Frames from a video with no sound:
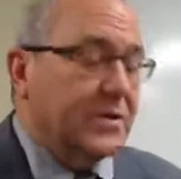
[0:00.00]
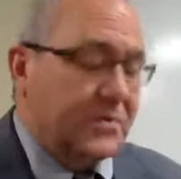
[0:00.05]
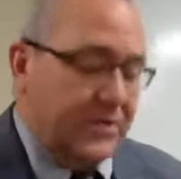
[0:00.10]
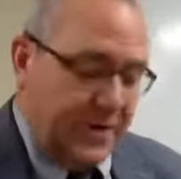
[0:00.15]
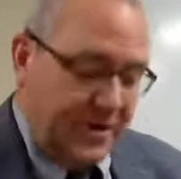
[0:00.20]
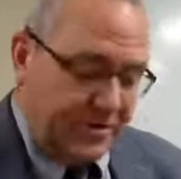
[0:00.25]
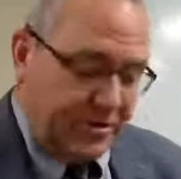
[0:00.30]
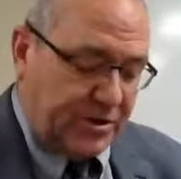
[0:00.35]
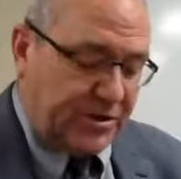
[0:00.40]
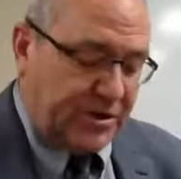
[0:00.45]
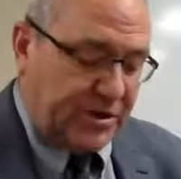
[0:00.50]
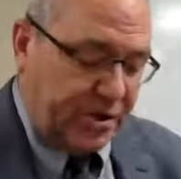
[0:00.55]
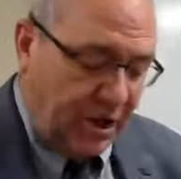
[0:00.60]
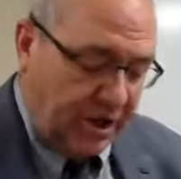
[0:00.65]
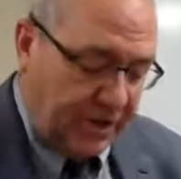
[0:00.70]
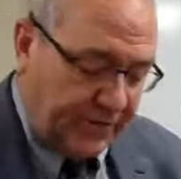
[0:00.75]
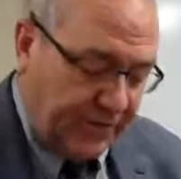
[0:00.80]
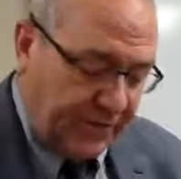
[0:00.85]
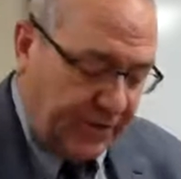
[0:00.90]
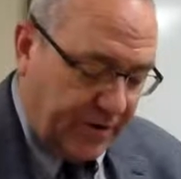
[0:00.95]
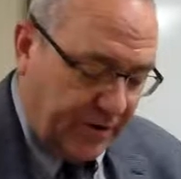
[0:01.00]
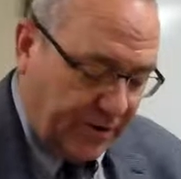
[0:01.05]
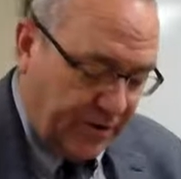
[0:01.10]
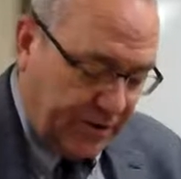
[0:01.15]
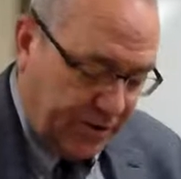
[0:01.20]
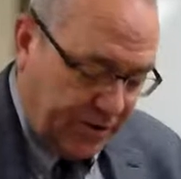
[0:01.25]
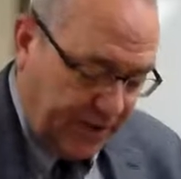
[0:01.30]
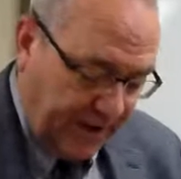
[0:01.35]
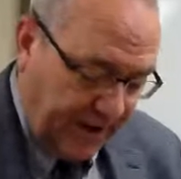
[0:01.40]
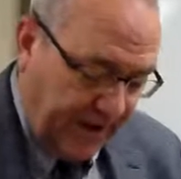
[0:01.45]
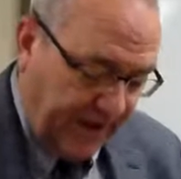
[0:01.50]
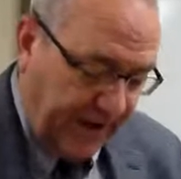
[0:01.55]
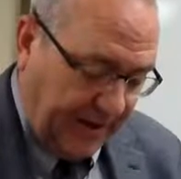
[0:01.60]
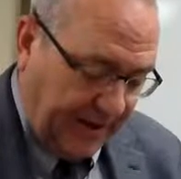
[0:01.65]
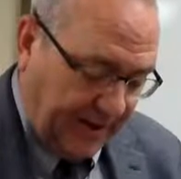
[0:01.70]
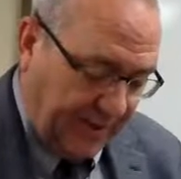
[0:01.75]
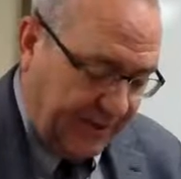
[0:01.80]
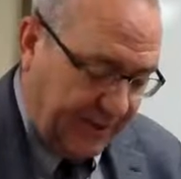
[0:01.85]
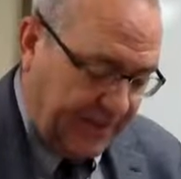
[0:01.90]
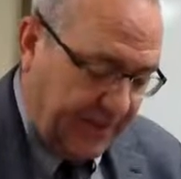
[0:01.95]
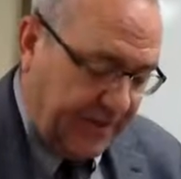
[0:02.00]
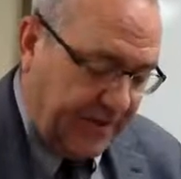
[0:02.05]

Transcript: That's a servant or a slave.